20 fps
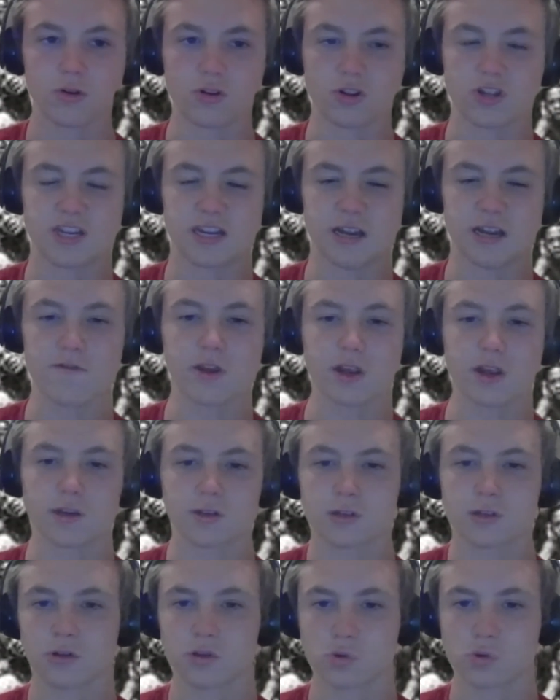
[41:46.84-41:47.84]
giving it
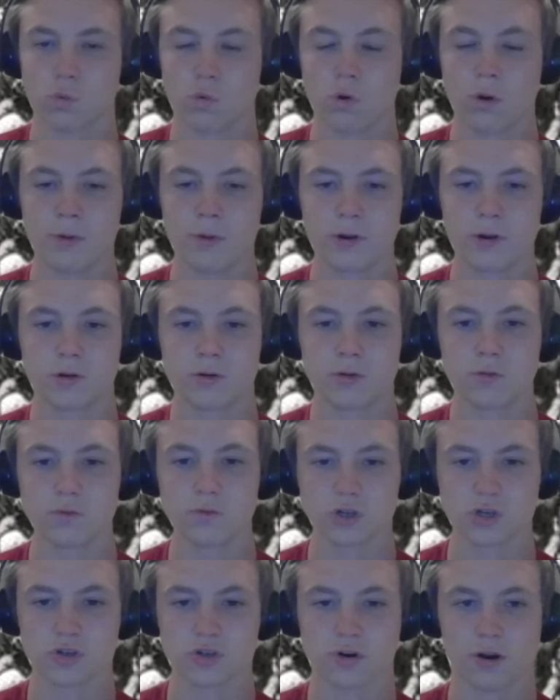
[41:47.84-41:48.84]
to this woman who's
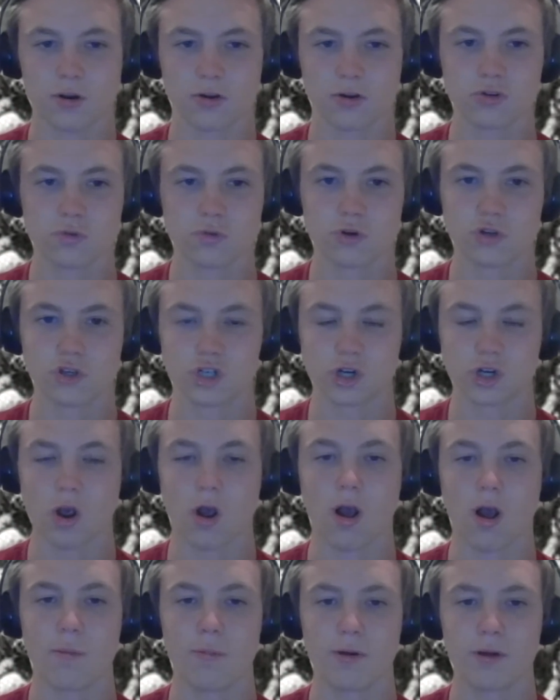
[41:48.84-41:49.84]
just trying to do her
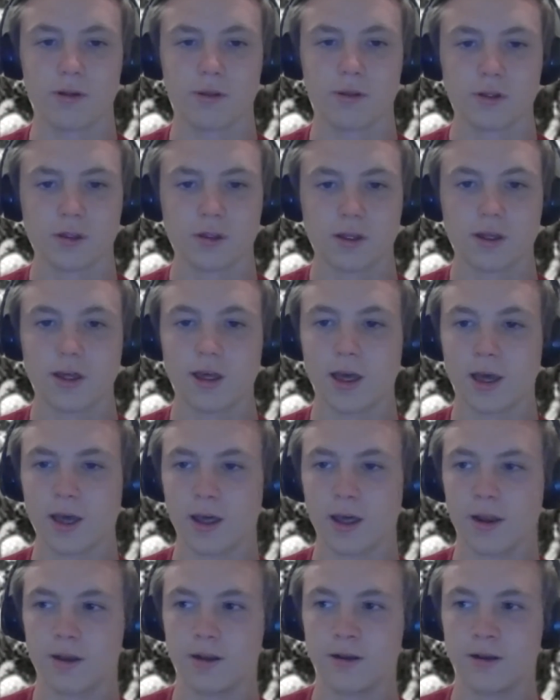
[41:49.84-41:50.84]
job,
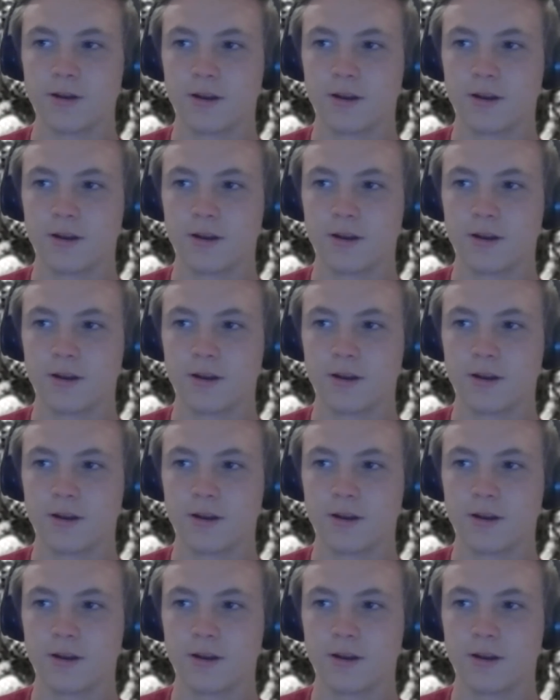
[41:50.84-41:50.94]
and